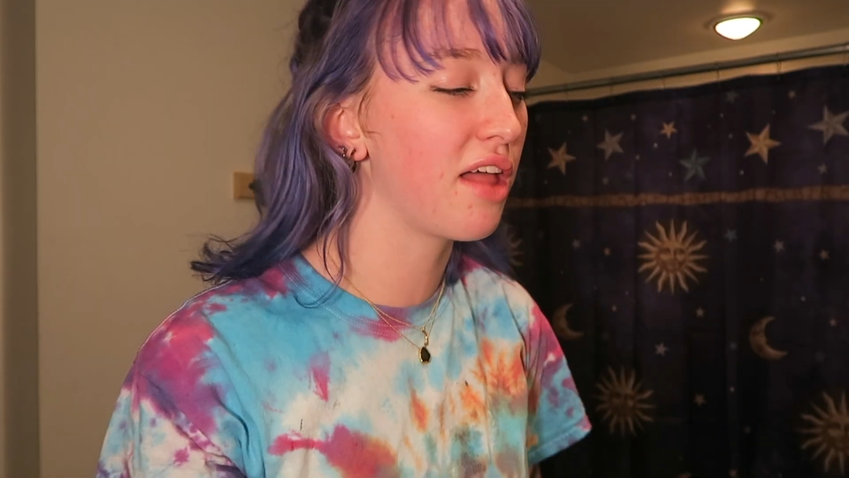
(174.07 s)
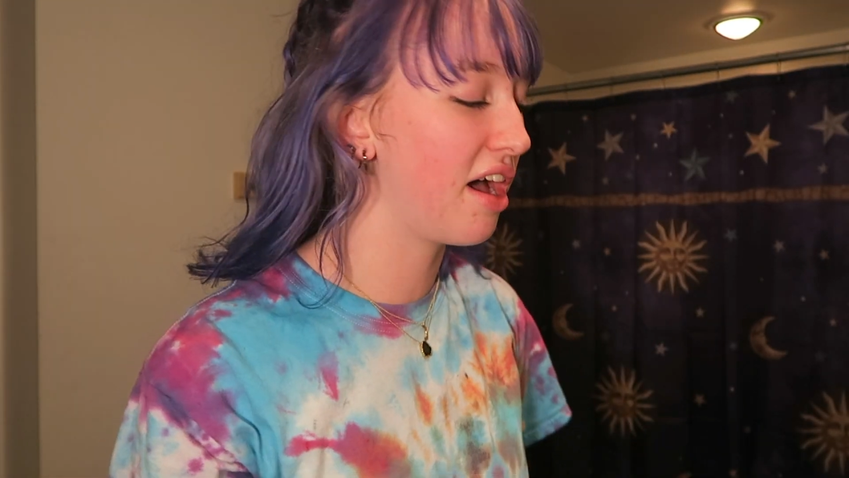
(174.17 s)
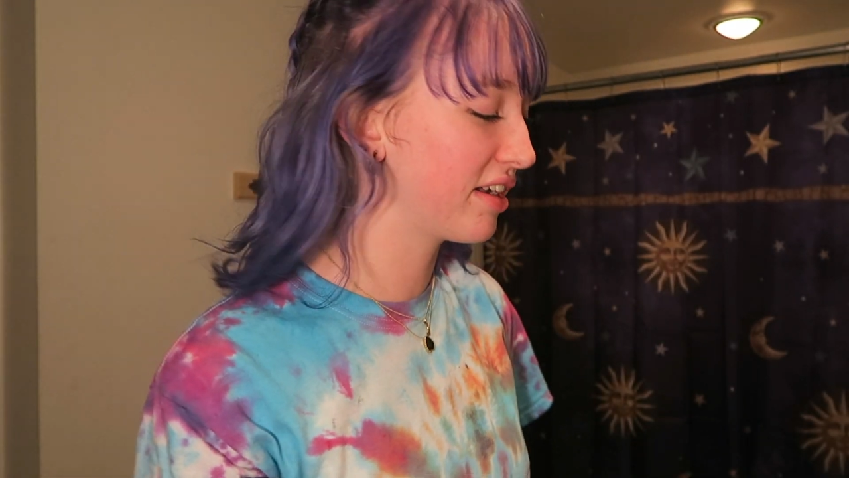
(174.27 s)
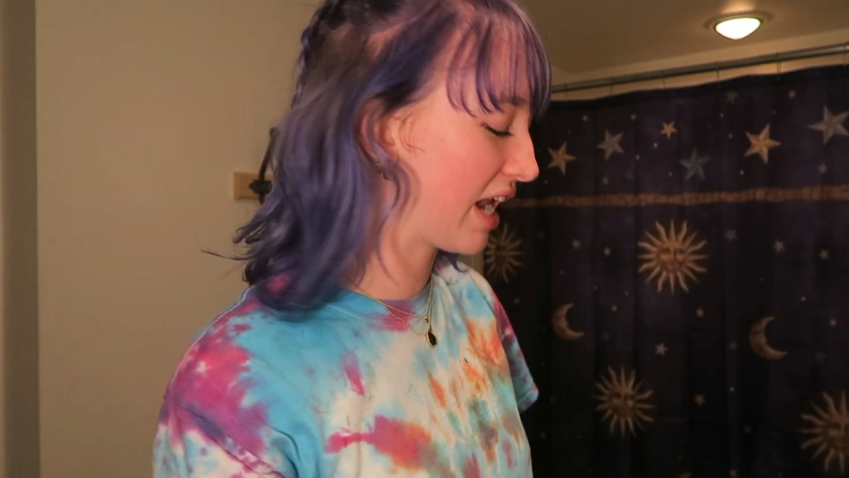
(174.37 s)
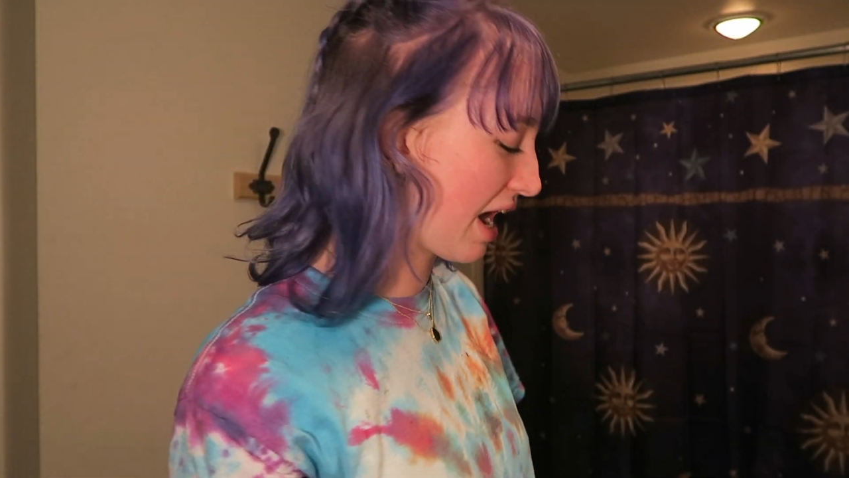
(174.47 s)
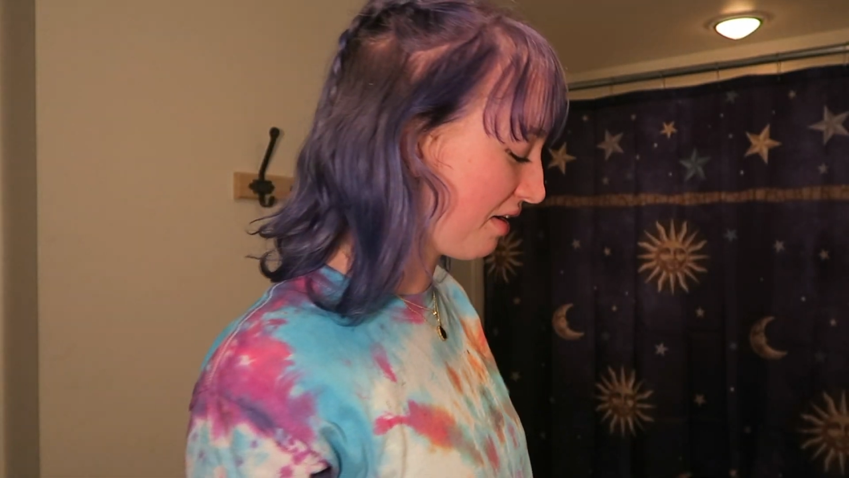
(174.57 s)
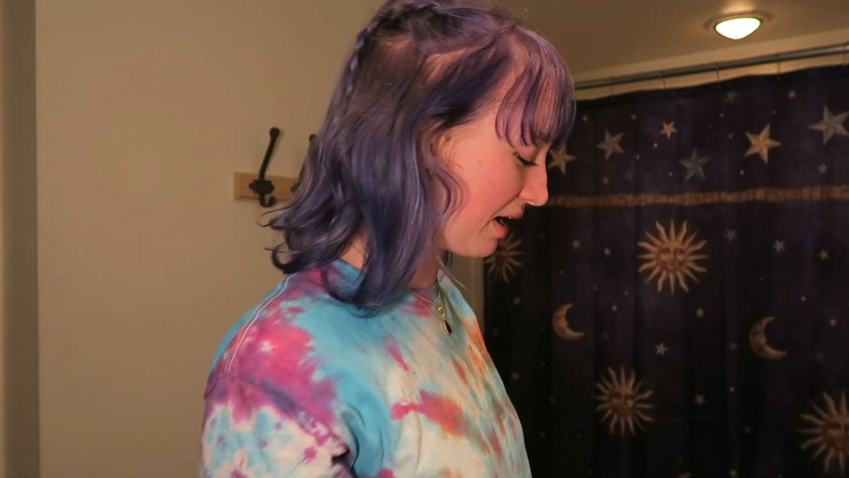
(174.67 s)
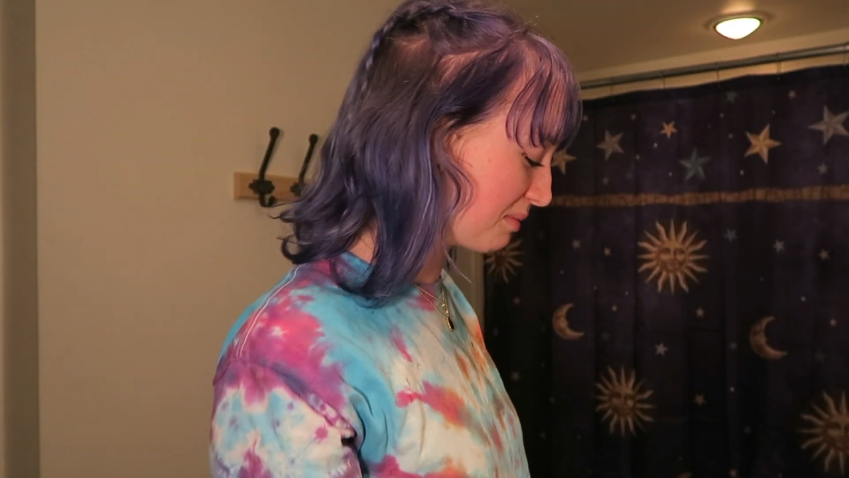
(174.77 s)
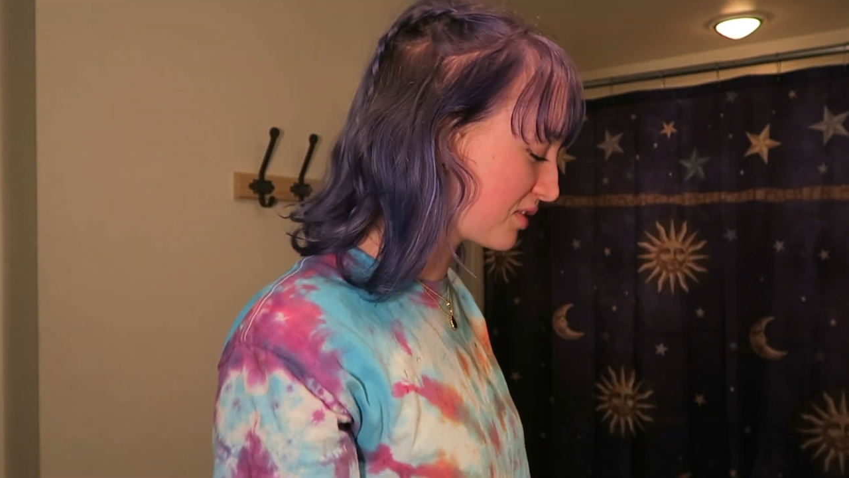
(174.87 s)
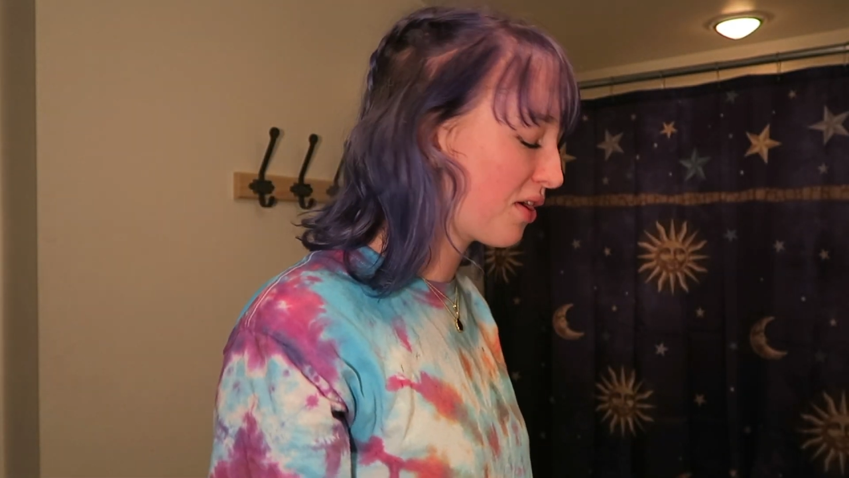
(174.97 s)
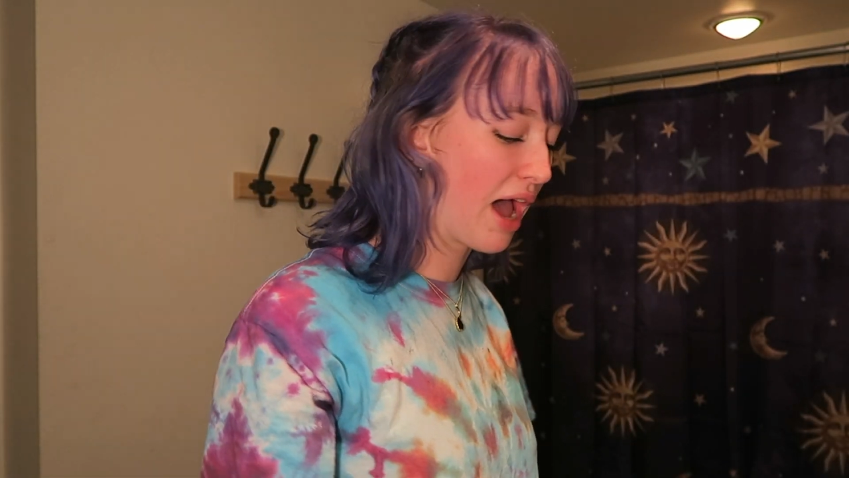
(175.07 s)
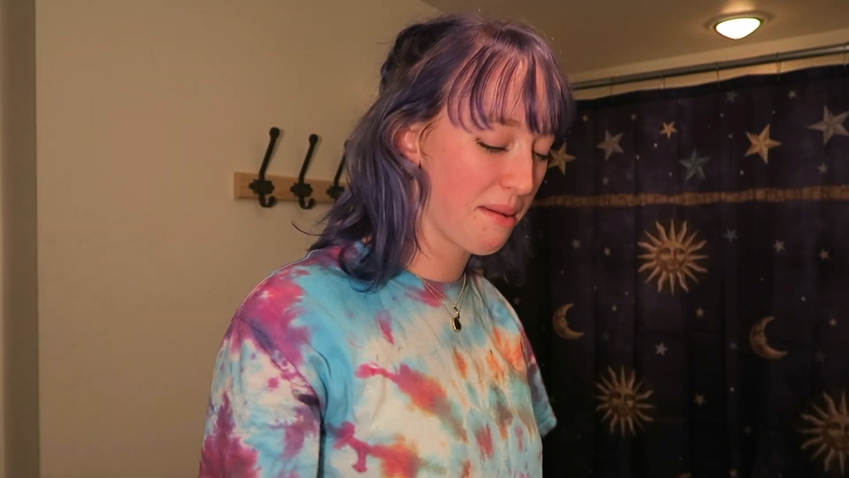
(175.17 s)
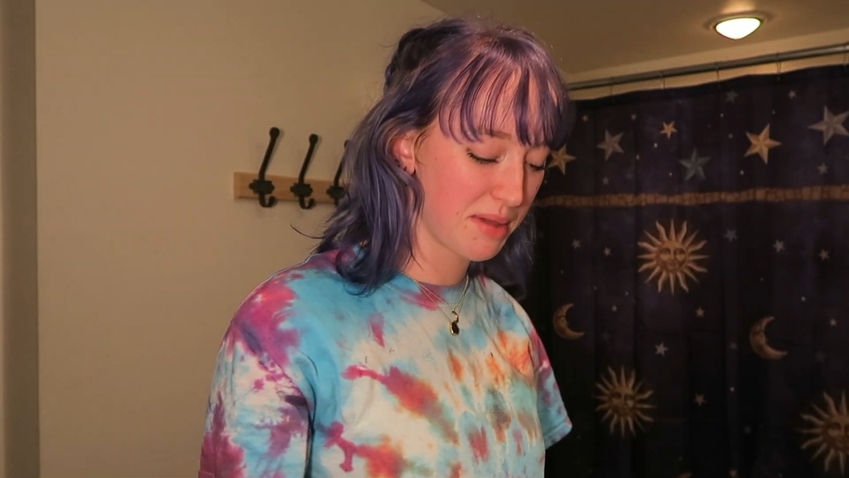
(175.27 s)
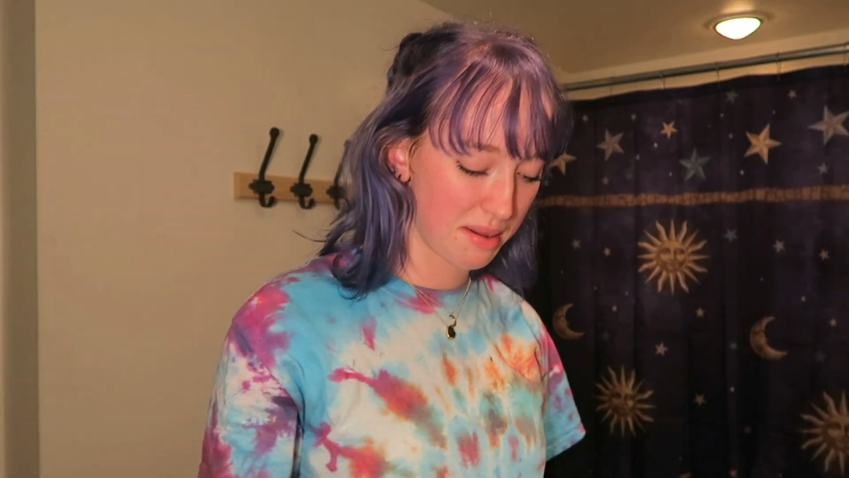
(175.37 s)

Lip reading: long now, and I'm so happy